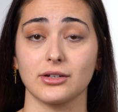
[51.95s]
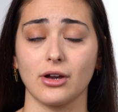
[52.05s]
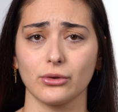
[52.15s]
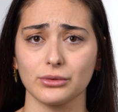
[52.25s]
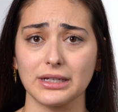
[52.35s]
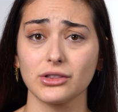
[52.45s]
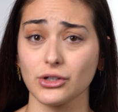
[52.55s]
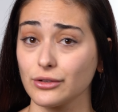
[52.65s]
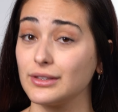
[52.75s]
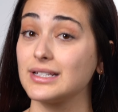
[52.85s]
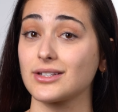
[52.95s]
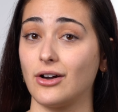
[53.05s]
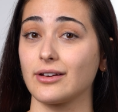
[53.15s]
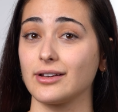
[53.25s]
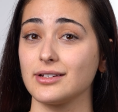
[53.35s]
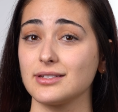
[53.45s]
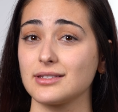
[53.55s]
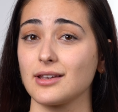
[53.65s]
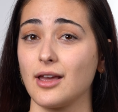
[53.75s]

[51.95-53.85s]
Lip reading: to not only learn these katas,